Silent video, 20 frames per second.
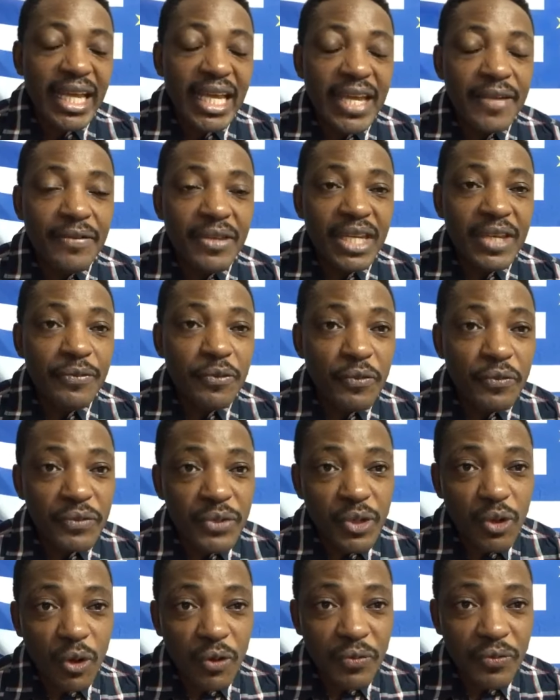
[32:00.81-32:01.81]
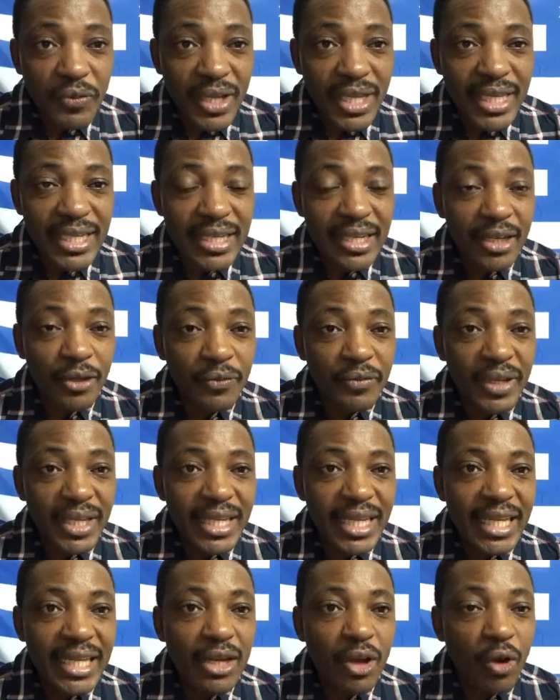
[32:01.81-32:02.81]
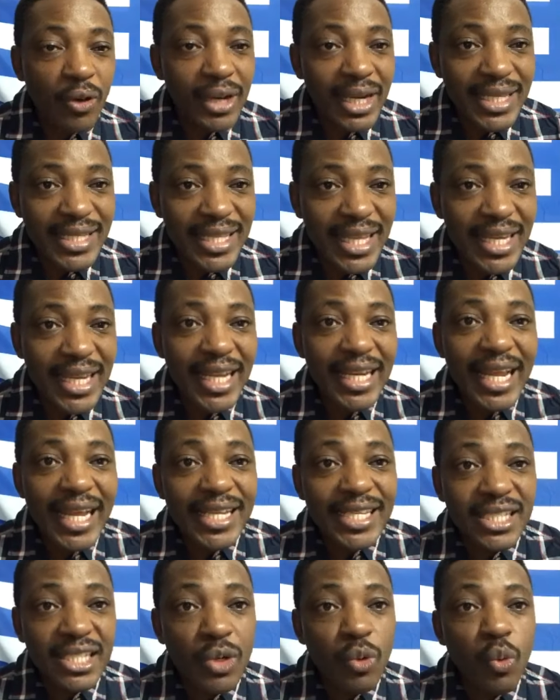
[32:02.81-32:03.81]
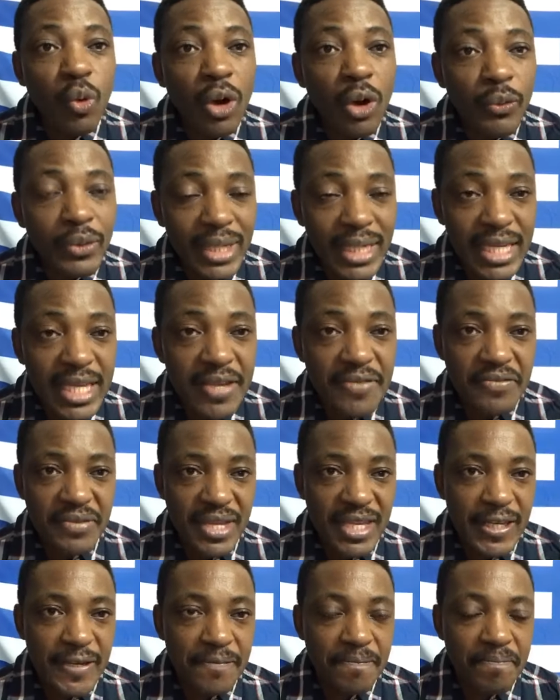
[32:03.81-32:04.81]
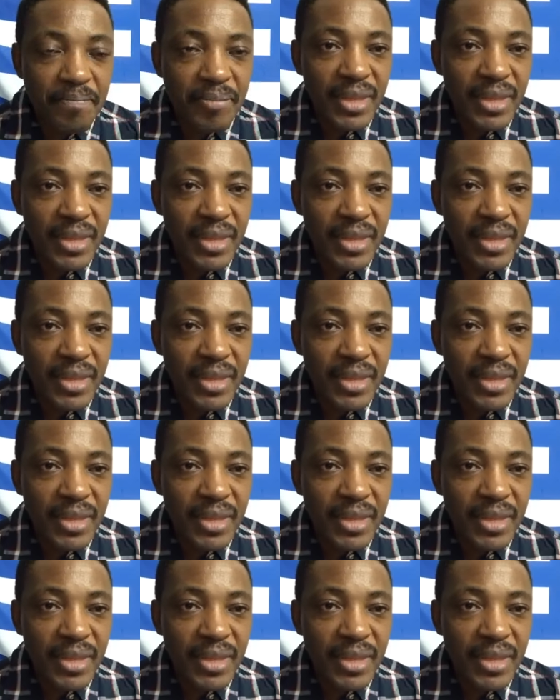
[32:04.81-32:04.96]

Even if you feel offended, understand that that is the world we live in.